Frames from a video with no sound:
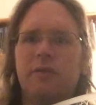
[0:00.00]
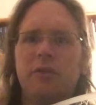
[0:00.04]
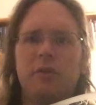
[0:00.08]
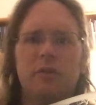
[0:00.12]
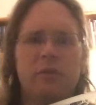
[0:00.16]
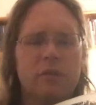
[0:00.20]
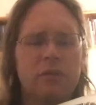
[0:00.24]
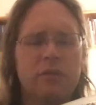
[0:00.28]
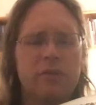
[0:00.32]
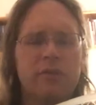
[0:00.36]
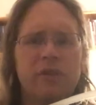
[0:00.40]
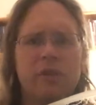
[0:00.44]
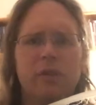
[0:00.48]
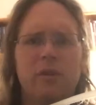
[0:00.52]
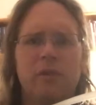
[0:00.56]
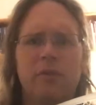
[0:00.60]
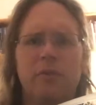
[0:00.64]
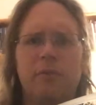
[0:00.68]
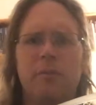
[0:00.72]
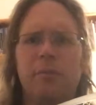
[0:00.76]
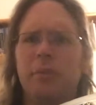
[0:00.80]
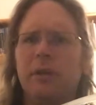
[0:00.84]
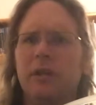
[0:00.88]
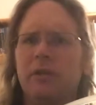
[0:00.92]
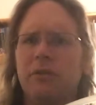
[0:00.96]
if you've ever seen
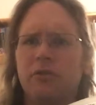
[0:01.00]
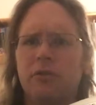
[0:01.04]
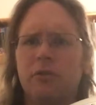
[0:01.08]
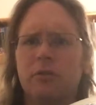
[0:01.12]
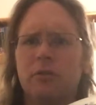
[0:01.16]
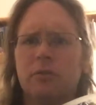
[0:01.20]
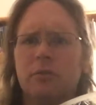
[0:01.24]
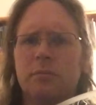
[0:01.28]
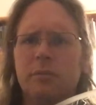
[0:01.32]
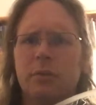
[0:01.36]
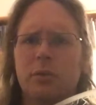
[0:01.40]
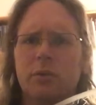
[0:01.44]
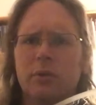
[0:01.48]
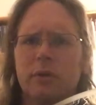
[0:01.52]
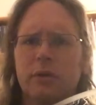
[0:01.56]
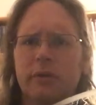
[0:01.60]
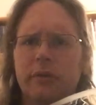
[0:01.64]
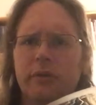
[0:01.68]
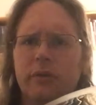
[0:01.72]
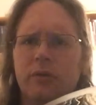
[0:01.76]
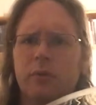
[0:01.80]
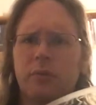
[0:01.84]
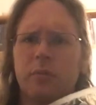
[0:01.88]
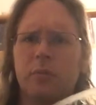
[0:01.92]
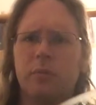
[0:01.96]
those bistro
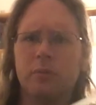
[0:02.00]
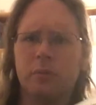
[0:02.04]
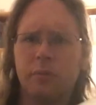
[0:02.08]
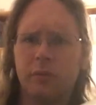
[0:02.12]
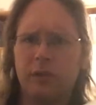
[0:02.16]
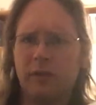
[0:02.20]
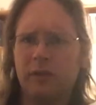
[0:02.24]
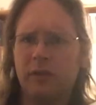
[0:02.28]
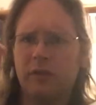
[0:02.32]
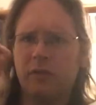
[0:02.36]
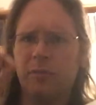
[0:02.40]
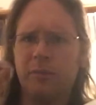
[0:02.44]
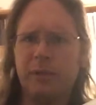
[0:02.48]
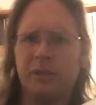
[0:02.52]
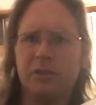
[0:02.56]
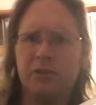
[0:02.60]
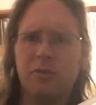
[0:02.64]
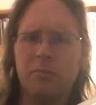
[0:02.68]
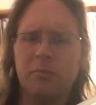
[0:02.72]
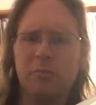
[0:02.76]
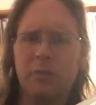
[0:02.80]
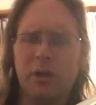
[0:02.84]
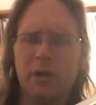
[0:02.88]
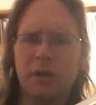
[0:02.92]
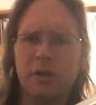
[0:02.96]
boards with, with these
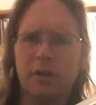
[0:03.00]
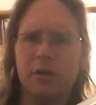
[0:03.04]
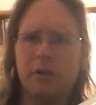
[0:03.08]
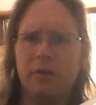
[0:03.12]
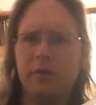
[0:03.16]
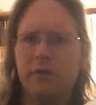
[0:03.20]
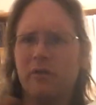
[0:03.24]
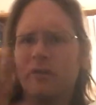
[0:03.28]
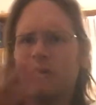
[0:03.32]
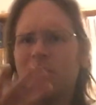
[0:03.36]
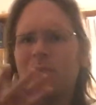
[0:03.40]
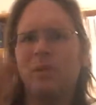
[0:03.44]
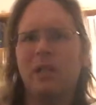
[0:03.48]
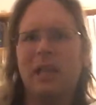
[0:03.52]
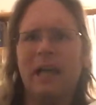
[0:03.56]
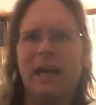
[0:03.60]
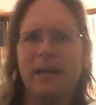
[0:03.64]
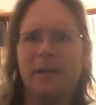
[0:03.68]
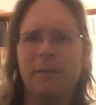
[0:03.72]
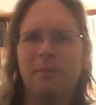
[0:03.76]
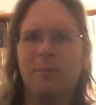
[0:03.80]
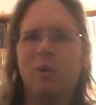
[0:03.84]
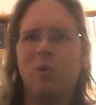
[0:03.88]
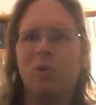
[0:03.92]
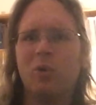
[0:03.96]
special markers, it's a
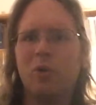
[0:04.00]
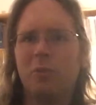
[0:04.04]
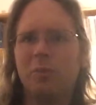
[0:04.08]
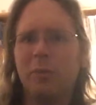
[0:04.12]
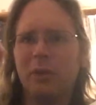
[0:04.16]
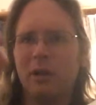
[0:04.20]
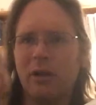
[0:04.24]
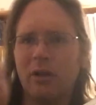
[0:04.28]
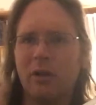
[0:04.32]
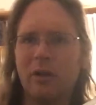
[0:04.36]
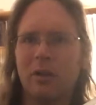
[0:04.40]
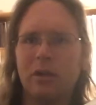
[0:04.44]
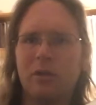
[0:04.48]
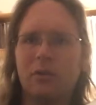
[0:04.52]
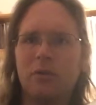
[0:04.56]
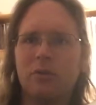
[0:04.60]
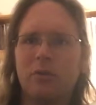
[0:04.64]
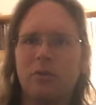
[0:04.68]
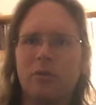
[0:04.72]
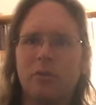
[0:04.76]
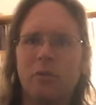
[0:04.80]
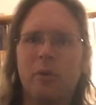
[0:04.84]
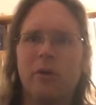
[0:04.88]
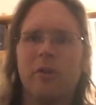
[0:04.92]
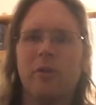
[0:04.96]
black board but it
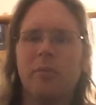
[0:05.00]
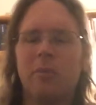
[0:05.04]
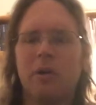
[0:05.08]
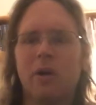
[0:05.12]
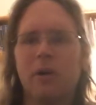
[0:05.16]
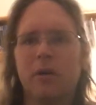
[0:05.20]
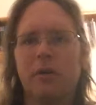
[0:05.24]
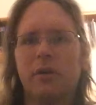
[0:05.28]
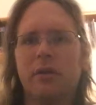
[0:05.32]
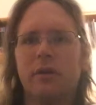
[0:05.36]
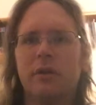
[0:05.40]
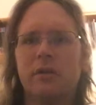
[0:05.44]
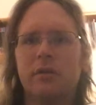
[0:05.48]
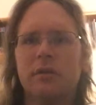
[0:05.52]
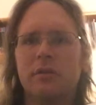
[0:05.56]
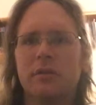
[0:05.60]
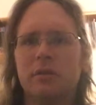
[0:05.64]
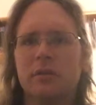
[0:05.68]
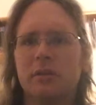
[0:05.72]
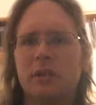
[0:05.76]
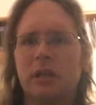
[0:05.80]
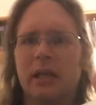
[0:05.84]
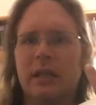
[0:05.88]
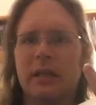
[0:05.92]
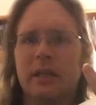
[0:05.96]
glows where the marker
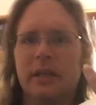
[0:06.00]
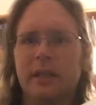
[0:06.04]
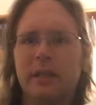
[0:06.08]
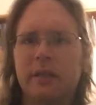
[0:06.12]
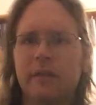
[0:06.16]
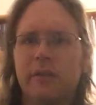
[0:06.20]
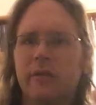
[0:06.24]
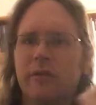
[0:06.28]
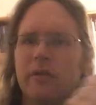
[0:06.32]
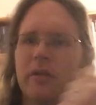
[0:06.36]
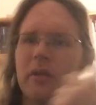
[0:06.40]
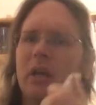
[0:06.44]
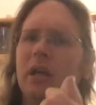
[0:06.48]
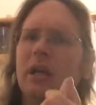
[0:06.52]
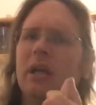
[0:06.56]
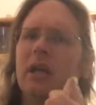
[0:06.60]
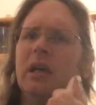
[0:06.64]
uh, hits.